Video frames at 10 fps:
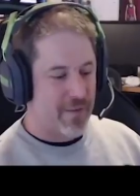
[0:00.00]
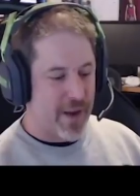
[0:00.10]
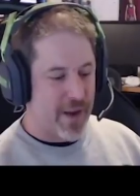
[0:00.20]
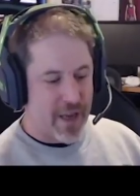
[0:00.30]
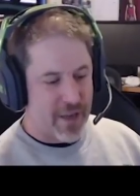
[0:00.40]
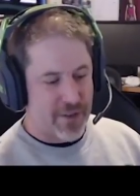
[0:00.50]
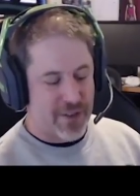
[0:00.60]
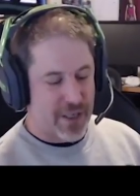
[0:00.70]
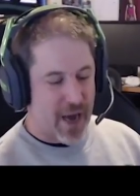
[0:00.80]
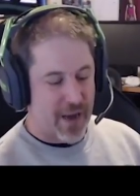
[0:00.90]
the, Vikings
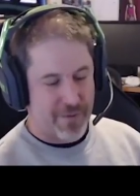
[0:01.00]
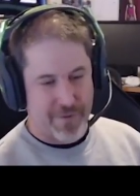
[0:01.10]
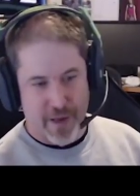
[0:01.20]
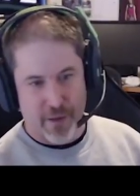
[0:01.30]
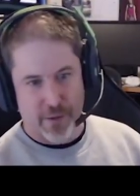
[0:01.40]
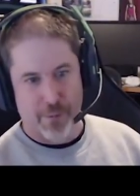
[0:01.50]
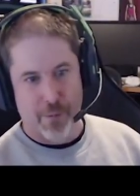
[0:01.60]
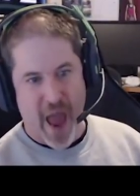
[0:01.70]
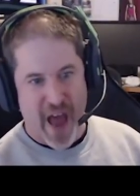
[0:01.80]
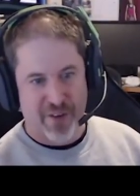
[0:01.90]
did not field
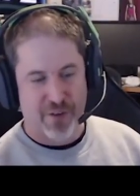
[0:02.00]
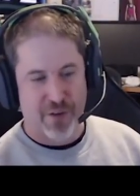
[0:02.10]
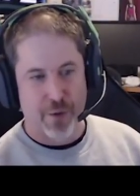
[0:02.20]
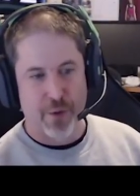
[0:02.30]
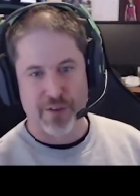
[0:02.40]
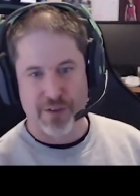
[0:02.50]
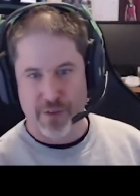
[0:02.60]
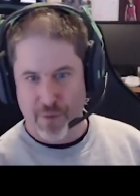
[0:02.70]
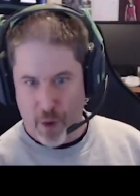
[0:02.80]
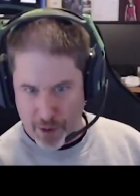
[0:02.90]
mass units
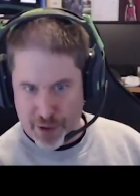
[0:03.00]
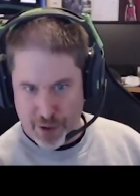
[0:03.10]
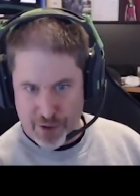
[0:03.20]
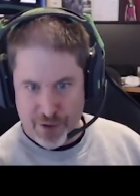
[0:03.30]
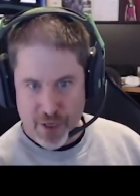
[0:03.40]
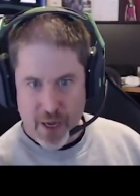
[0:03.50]
of archers.